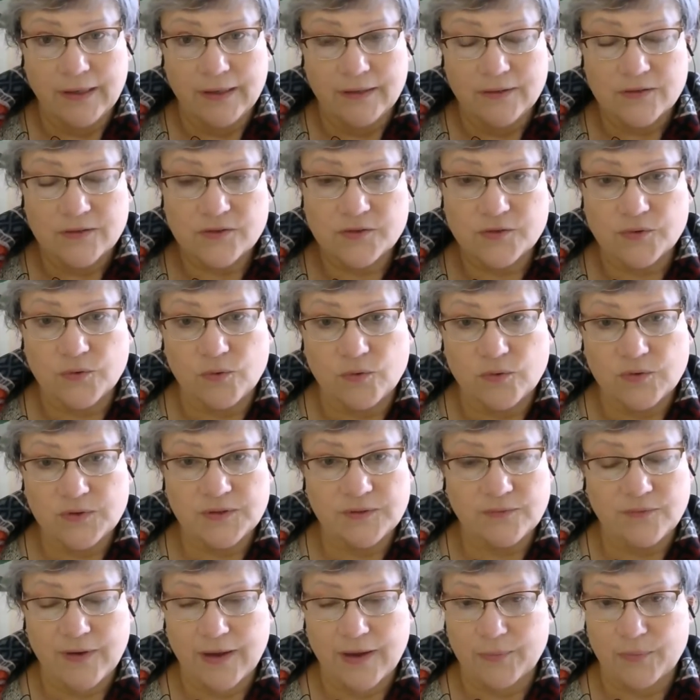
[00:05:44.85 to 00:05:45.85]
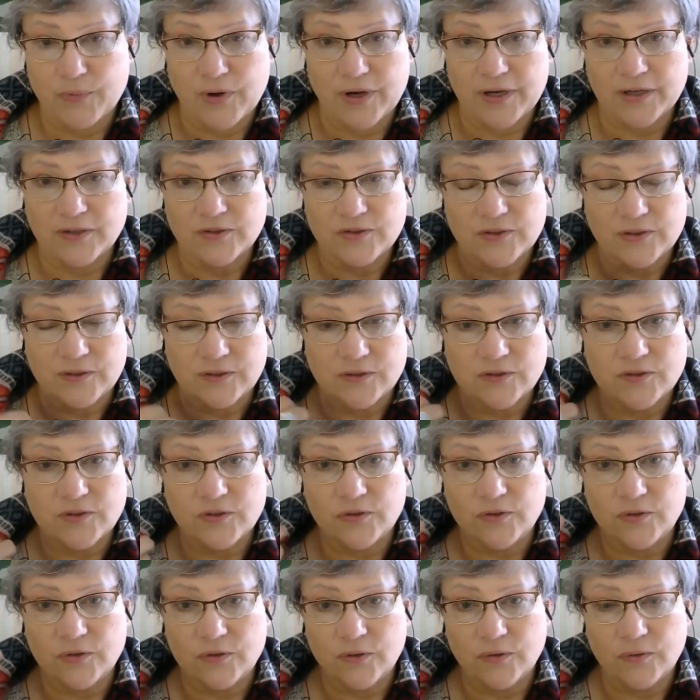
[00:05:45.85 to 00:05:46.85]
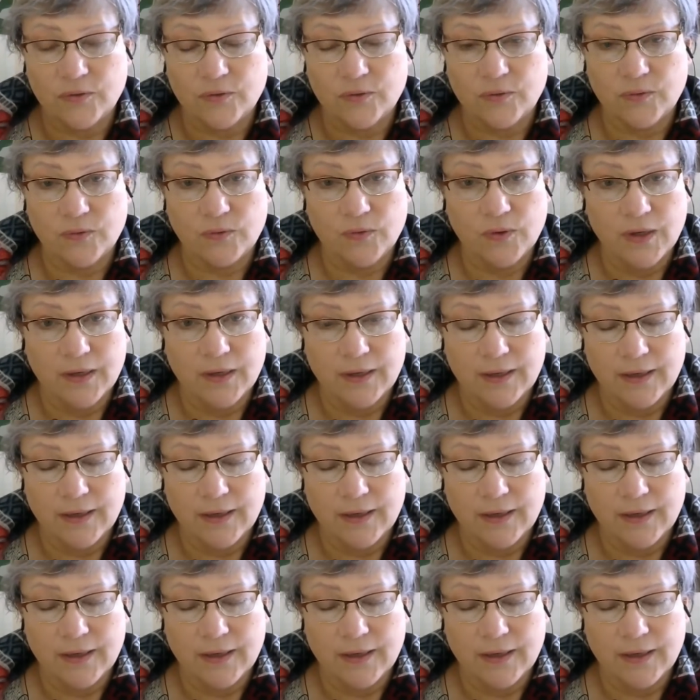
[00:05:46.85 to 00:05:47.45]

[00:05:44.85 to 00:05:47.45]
source vibration, to your